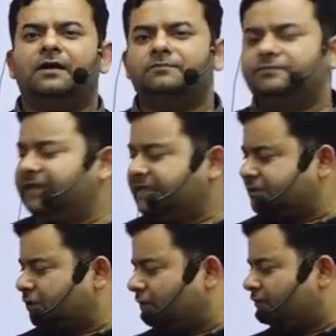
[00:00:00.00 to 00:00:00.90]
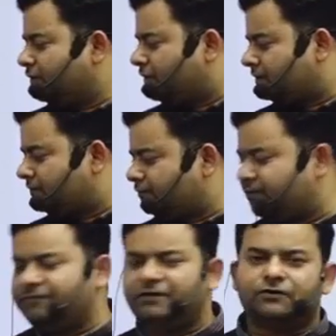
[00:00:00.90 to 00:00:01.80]
That's how we got
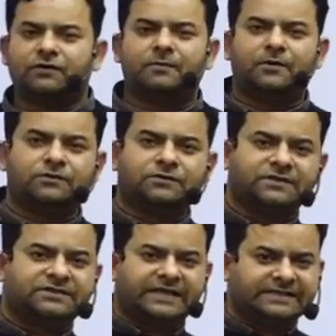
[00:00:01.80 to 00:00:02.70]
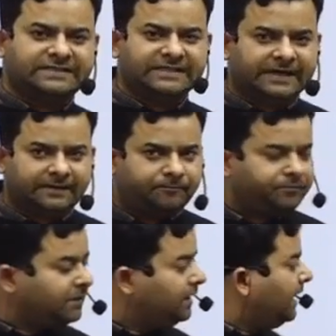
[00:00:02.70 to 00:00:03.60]
when we talk about this SDR.
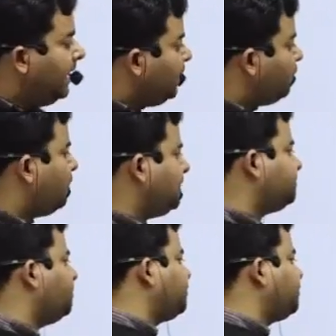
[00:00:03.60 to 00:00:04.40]
Now, what is most